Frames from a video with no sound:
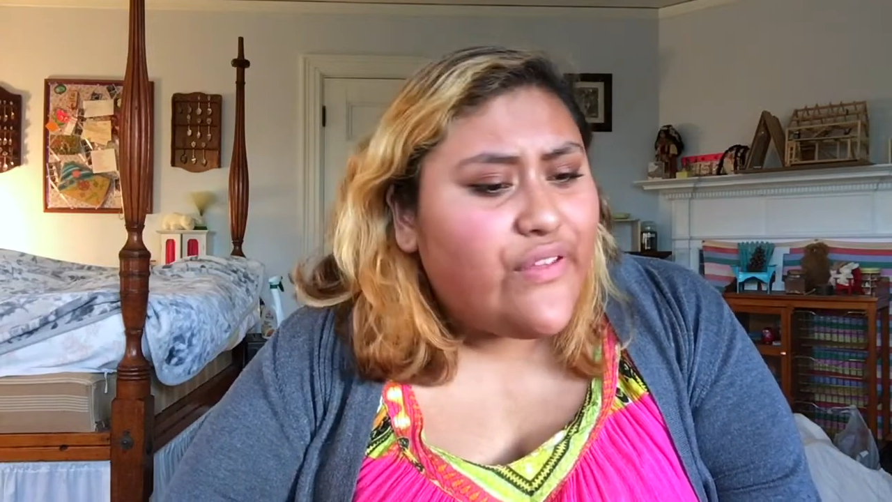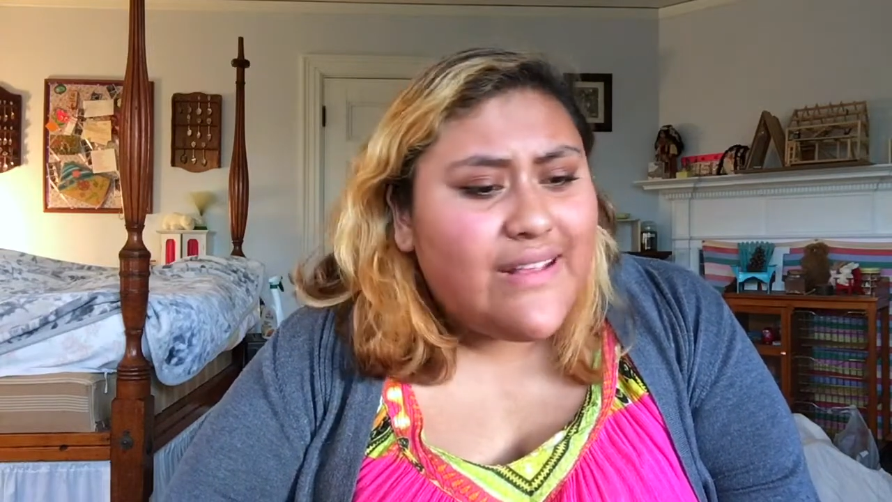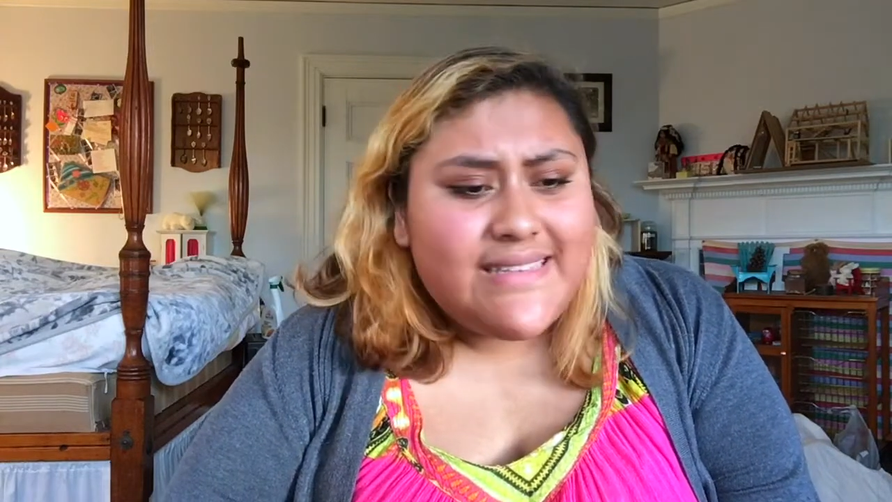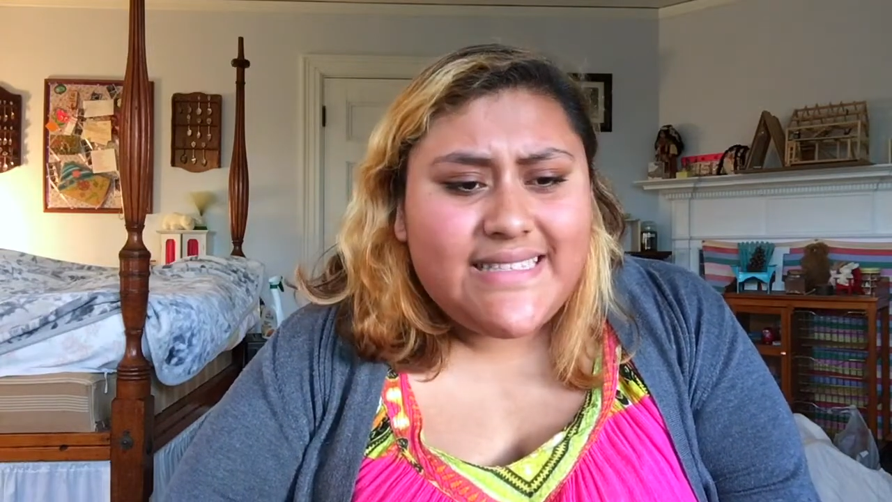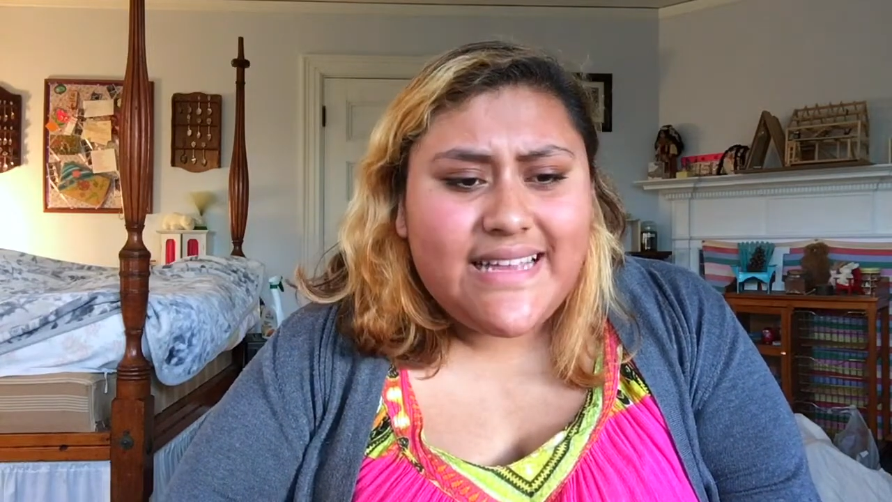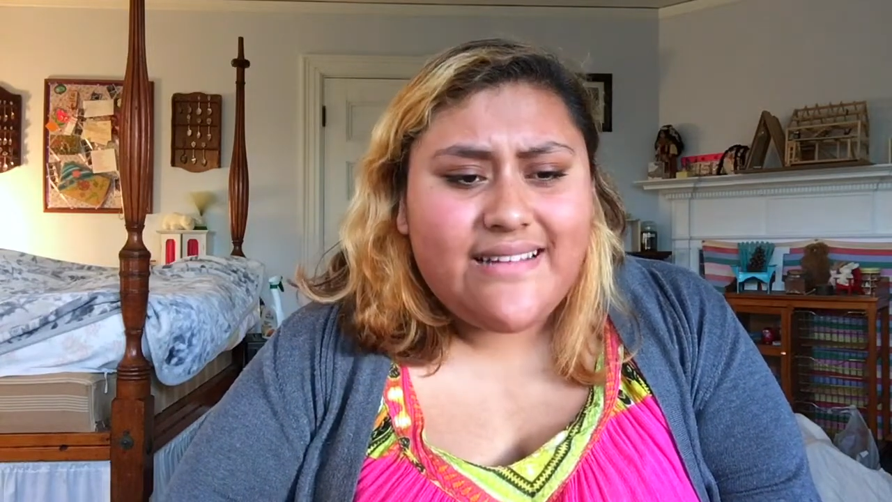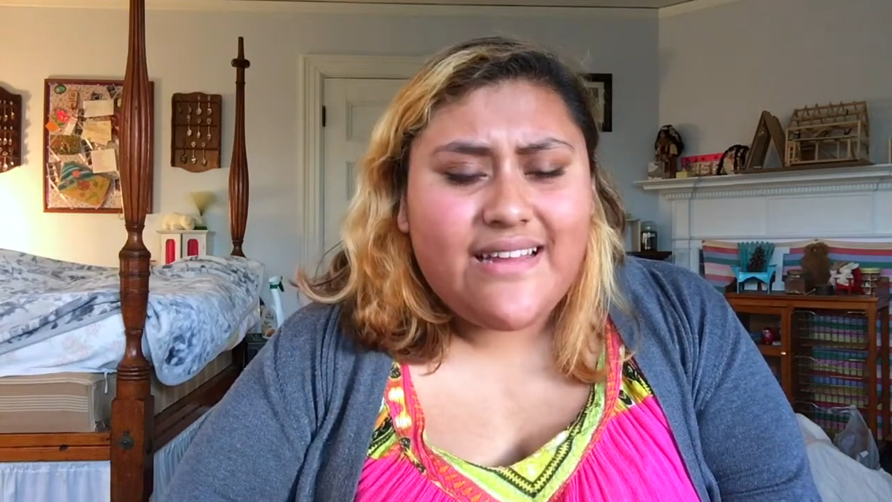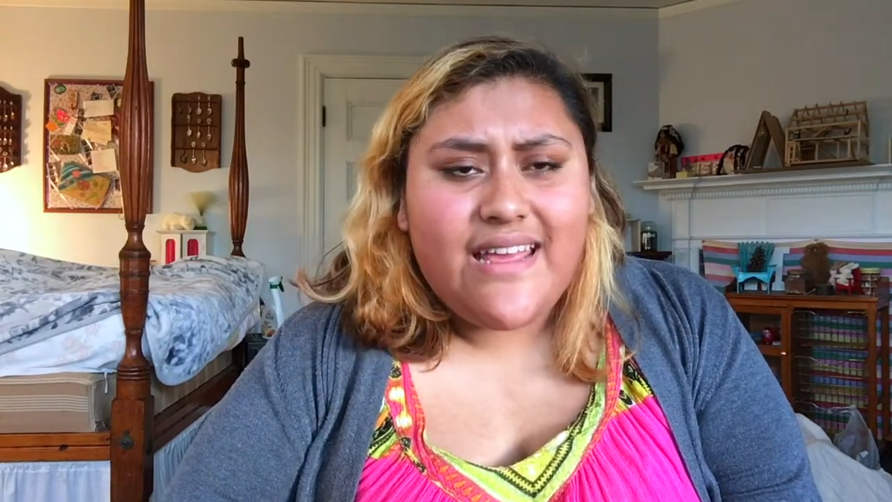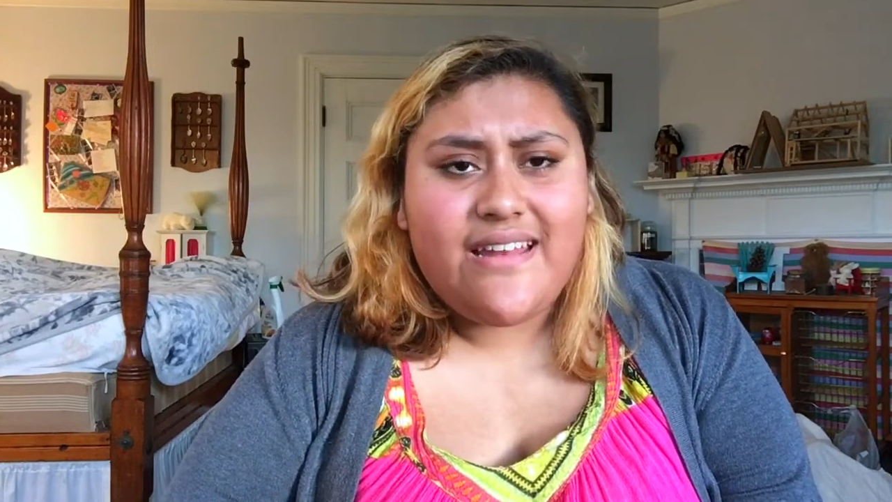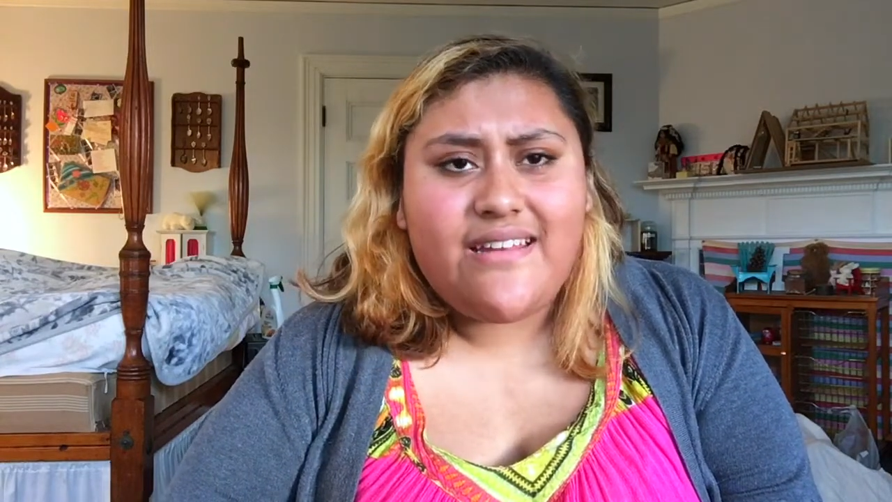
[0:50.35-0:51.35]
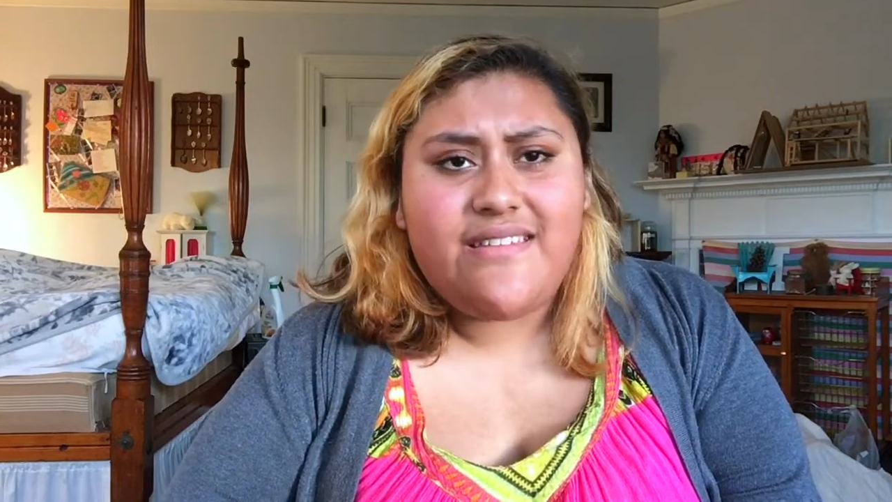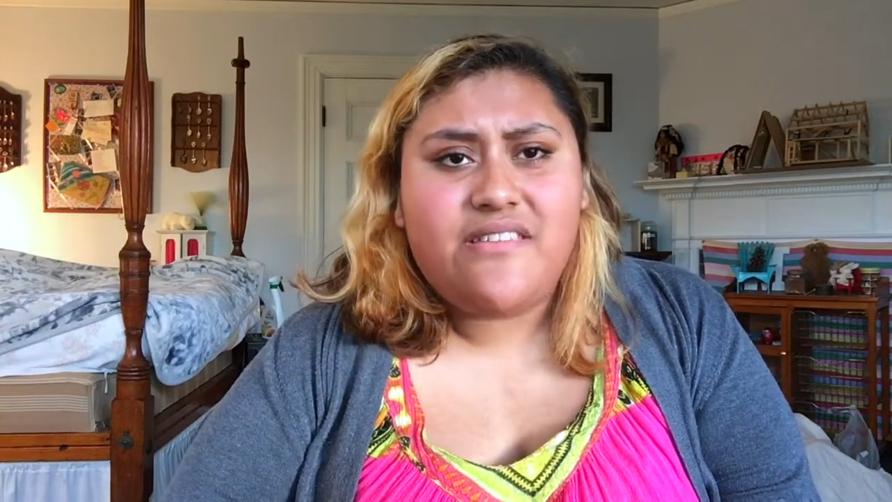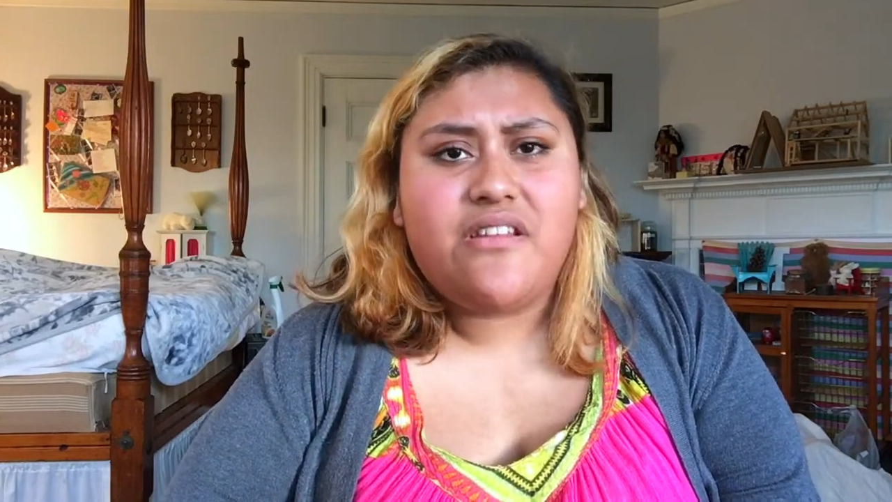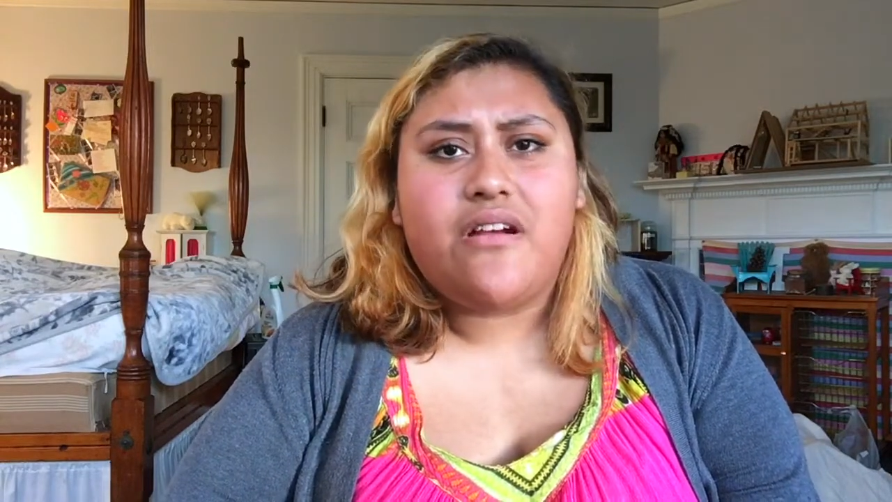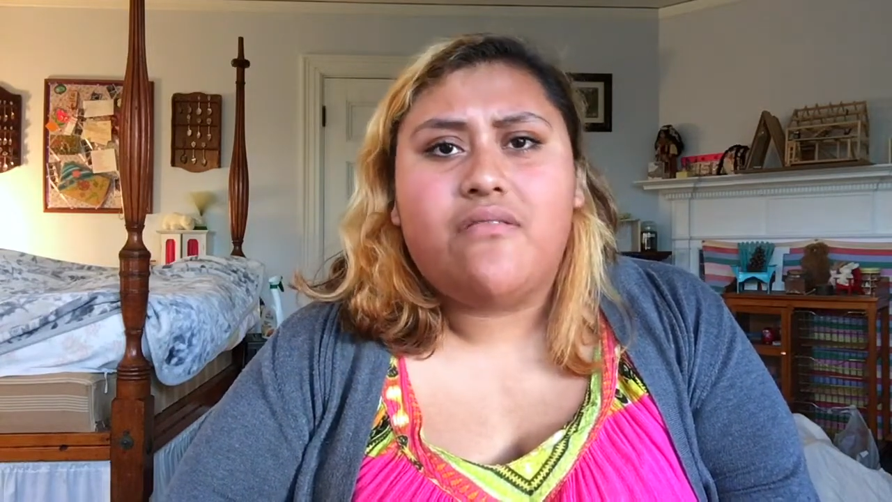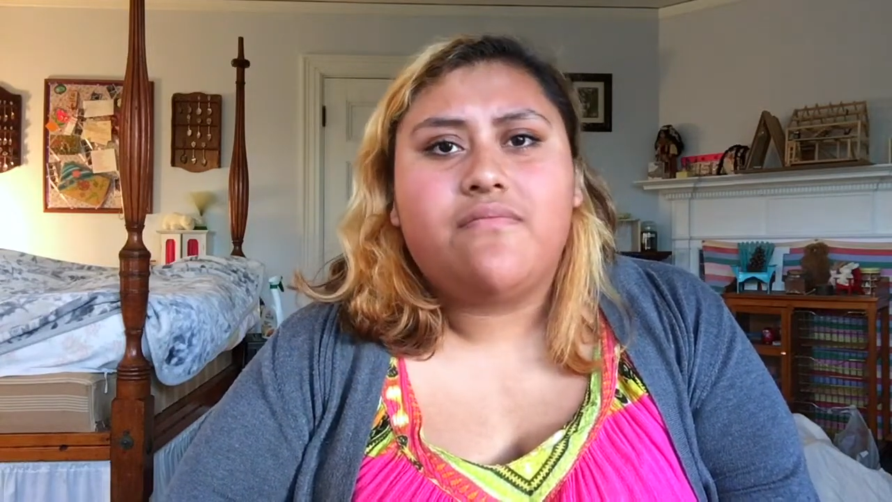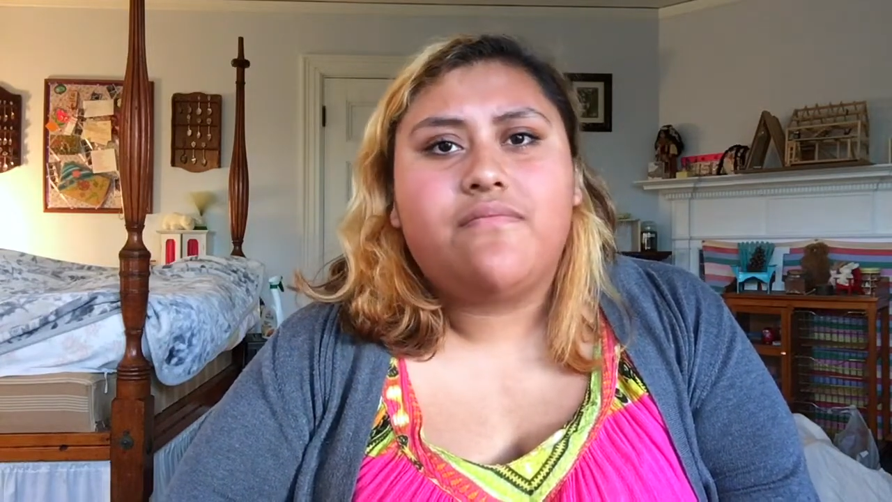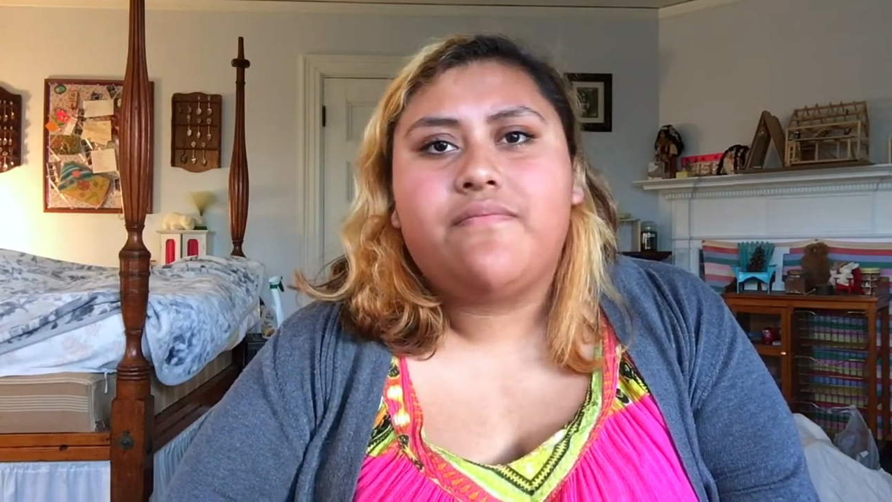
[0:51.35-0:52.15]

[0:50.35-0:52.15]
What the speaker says: this and you know,